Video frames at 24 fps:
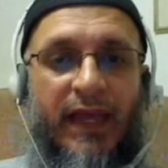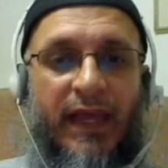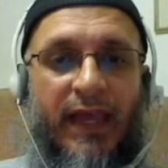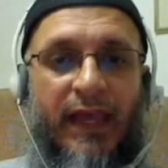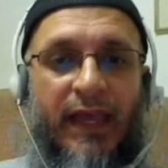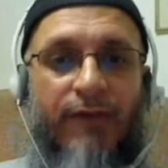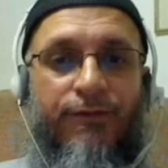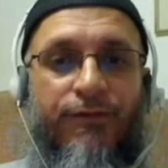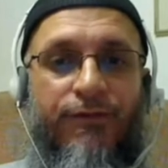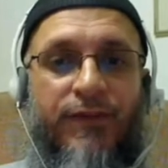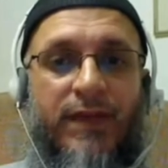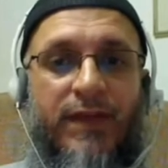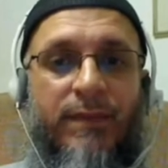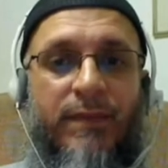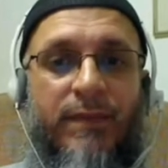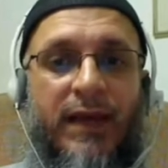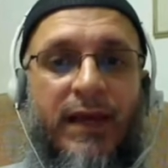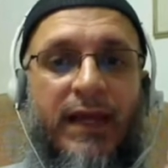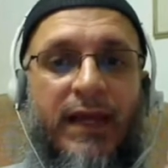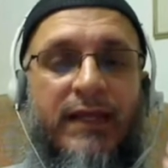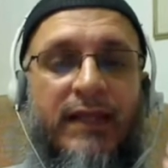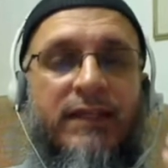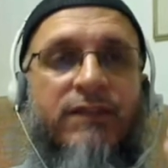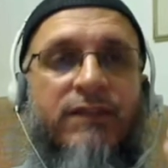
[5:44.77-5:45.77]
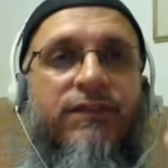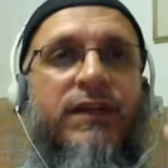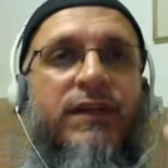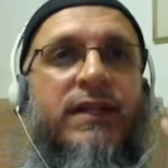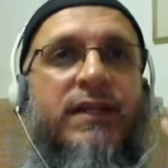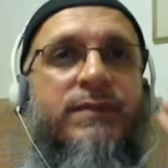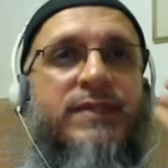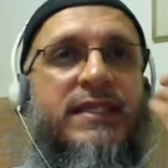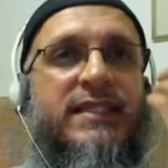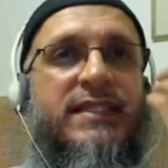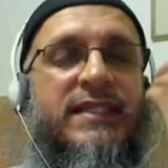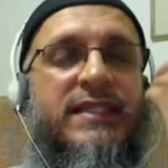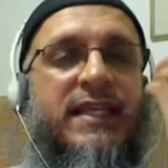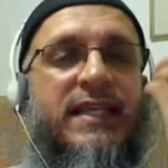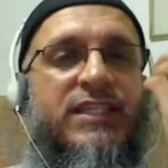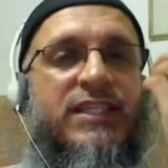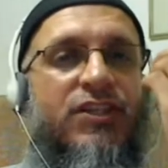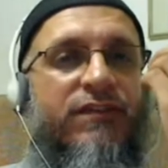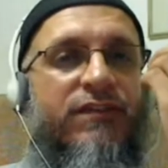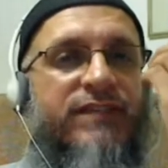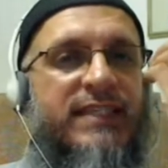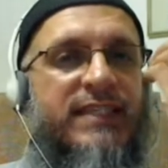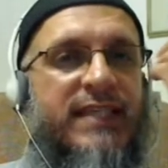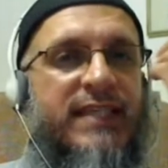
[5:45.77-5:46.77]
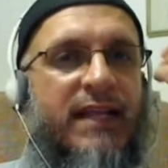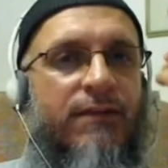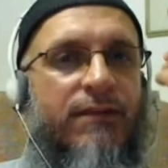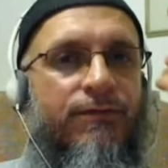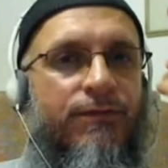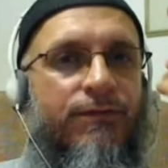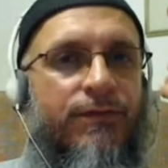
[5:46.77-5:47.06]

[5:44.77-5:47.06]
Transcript: A free man develops a sense of self,